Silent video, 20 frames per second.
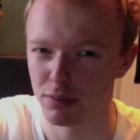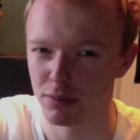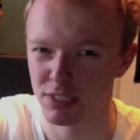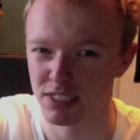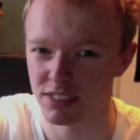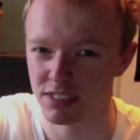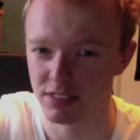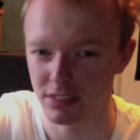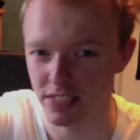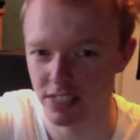But
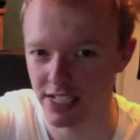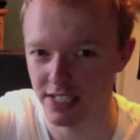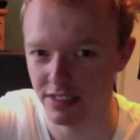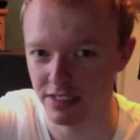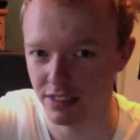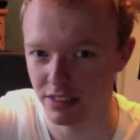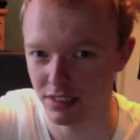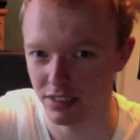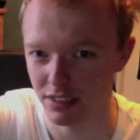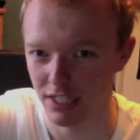yeah,
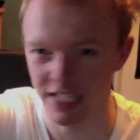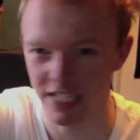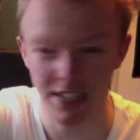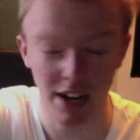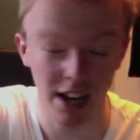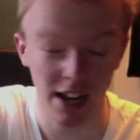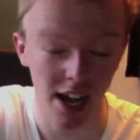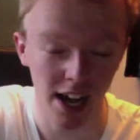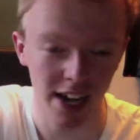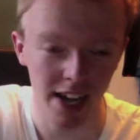I
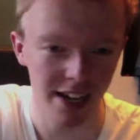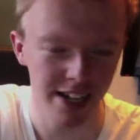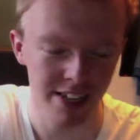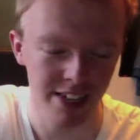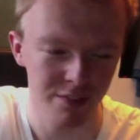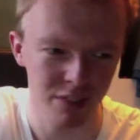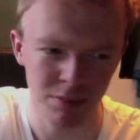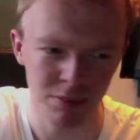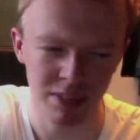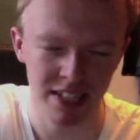
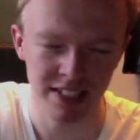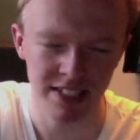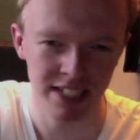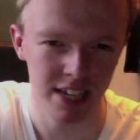didn't really play this